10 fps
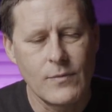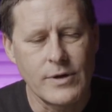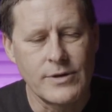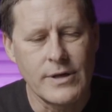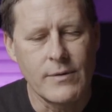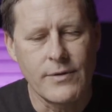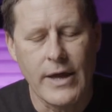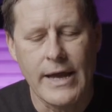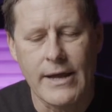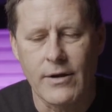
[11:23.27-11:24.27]
we deal with
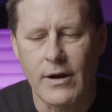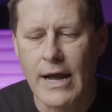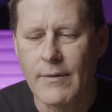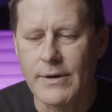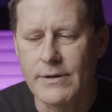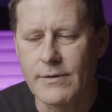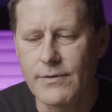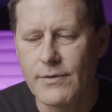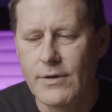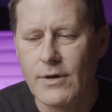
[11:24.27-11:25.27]
anger, or how we deal
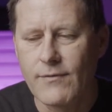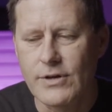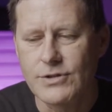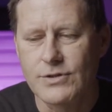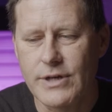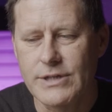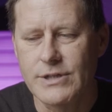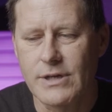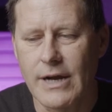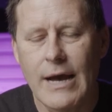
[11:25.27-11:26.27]
with
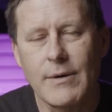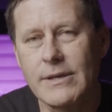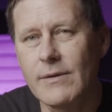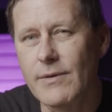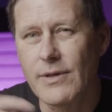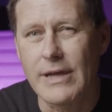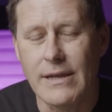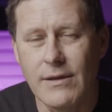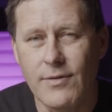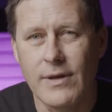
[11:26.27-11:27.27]
frustration, or how we deal with
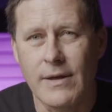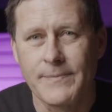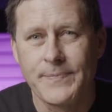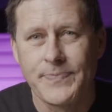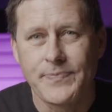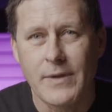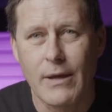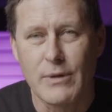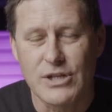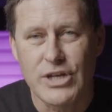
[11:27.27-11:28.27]
anything
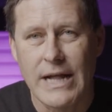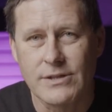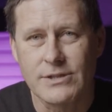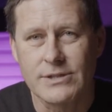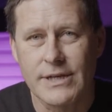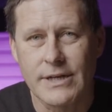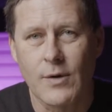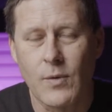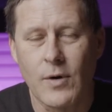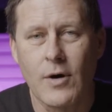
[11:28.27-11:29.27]
that challenges in
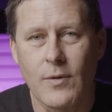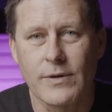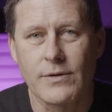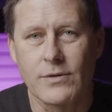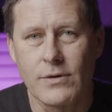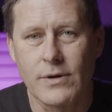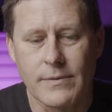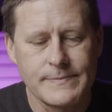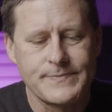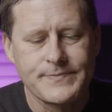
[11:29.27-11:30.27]
our walk with the
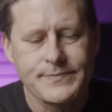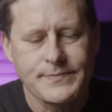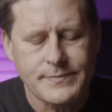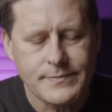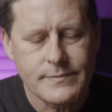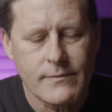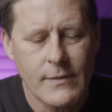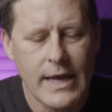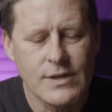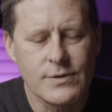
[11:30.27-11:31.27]
Lord.
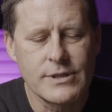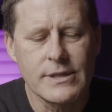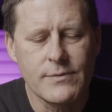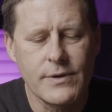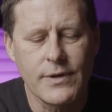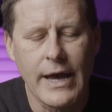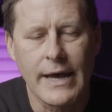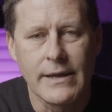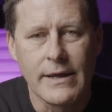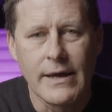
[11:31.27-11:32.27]
As we're dealing with
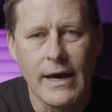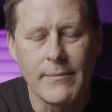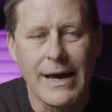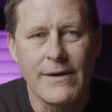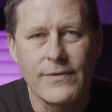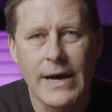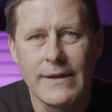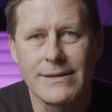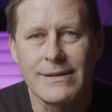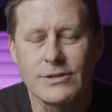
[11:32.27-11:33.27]
that, I
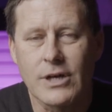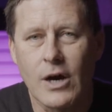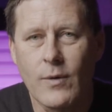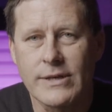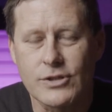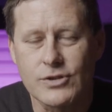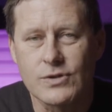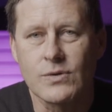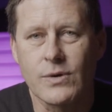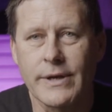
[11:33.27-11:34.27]
find that there's always a
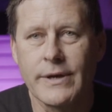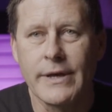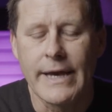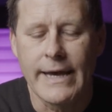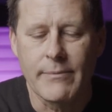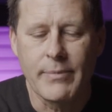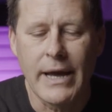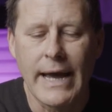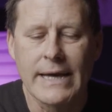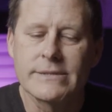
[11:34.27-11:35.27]
story and a
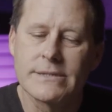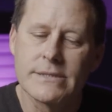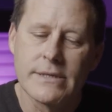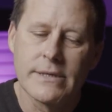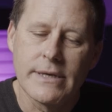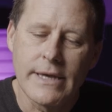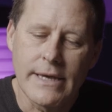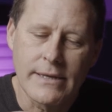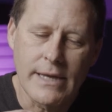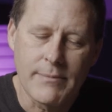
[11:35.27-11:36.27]
past
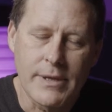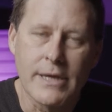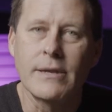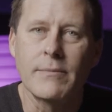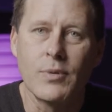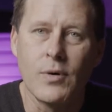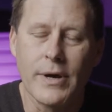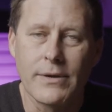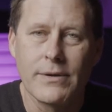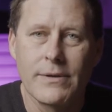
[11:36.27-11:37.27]
and a beginning
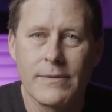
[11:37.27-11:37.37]
point.